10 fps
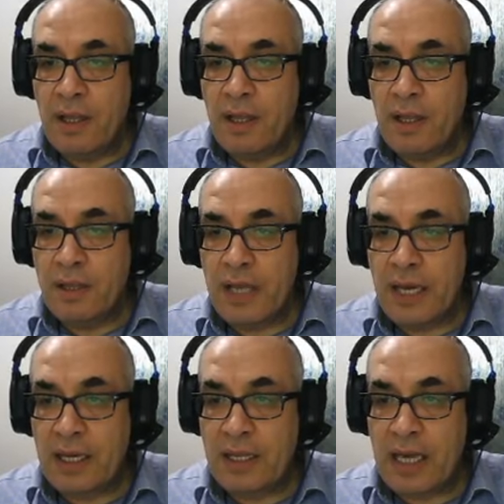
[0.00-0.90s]

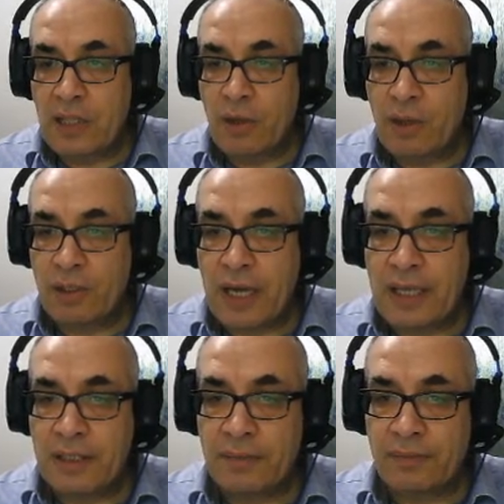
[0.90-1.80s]
think that you are right.
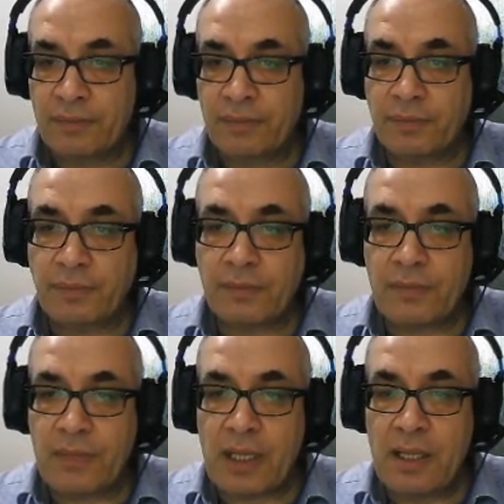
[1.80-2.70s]

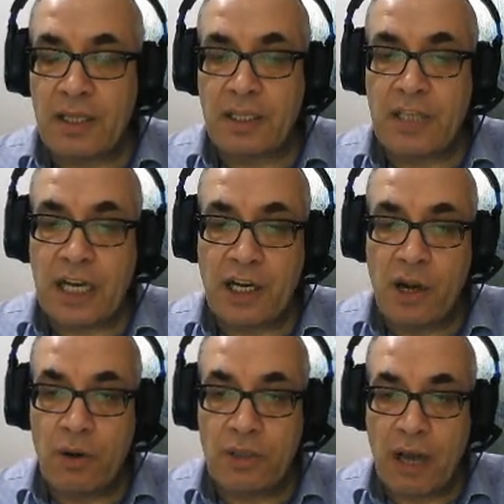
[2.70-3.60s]
This is a
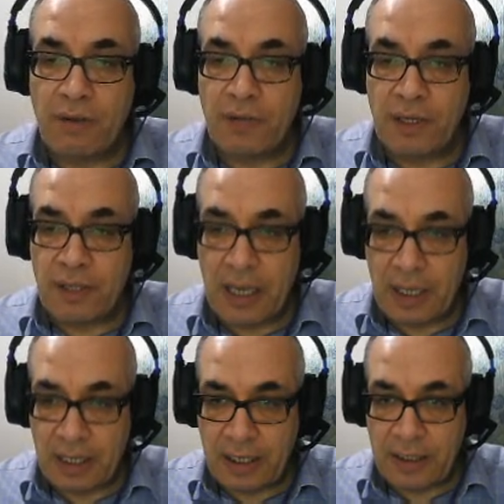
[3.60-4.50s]
clause after think.
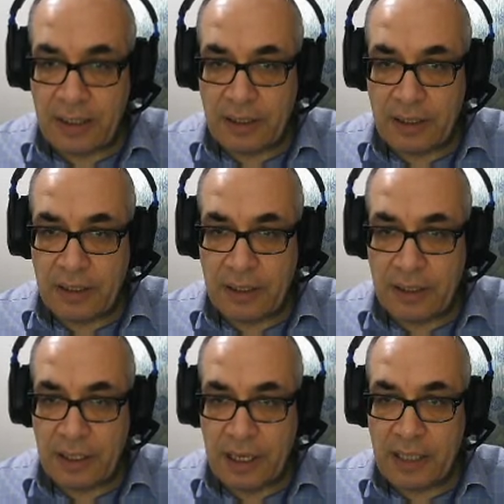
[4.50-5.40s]

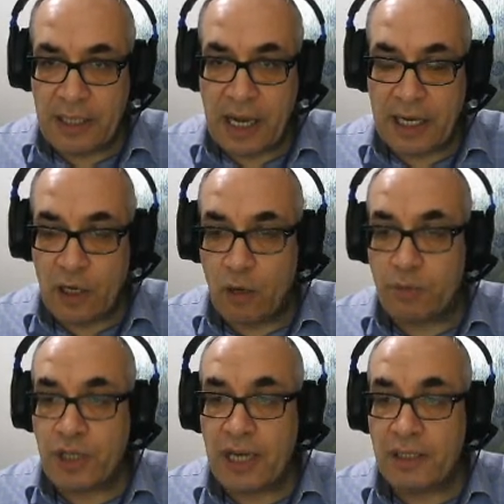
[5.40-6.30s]
It's like an
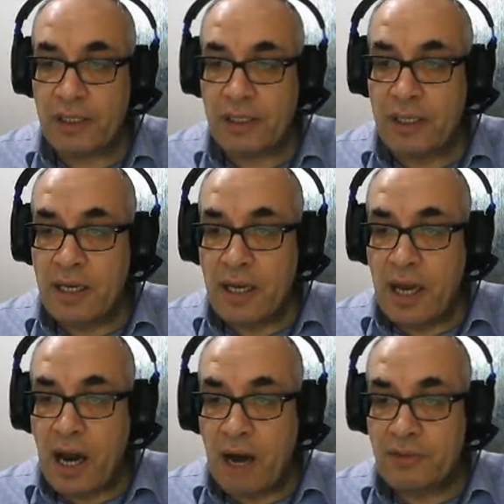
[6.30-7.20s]
object.
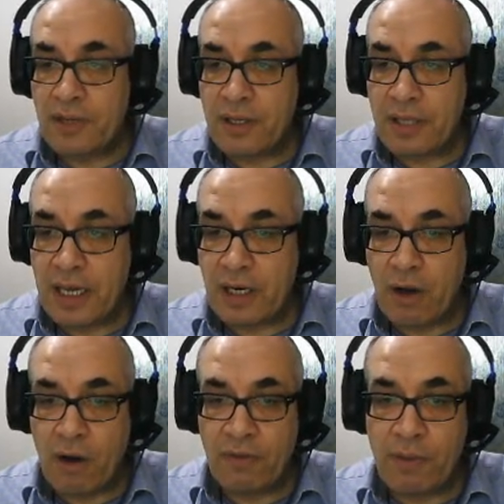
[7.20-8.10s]
After think
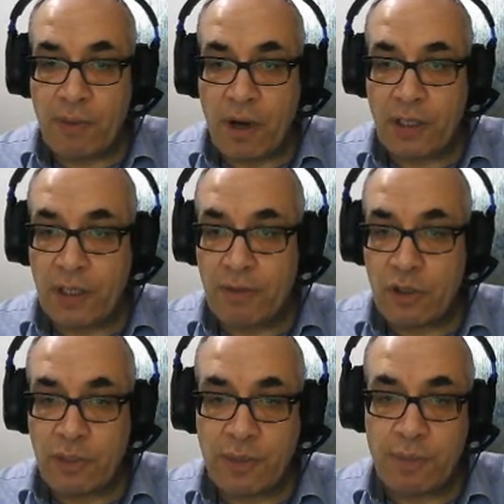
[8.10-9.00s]
of the party, we use a
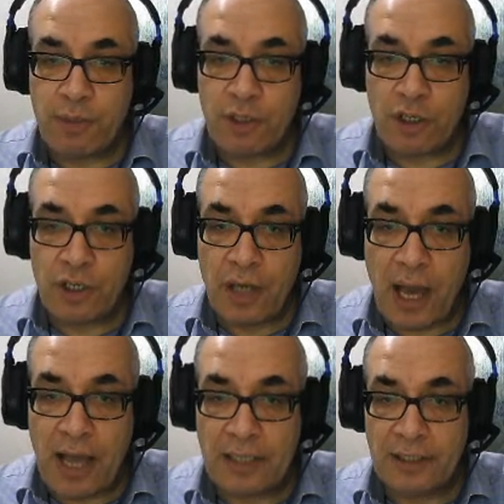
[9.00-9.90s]
preposition
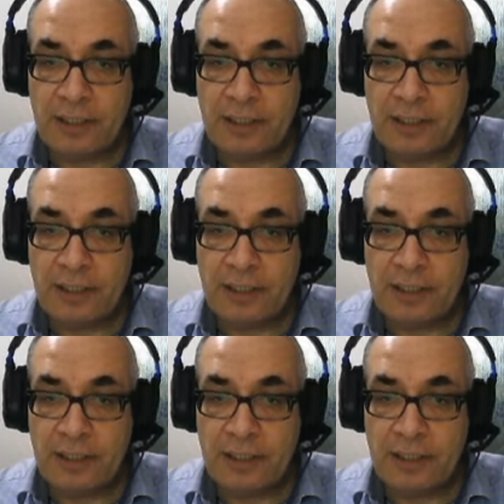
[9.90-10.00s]
and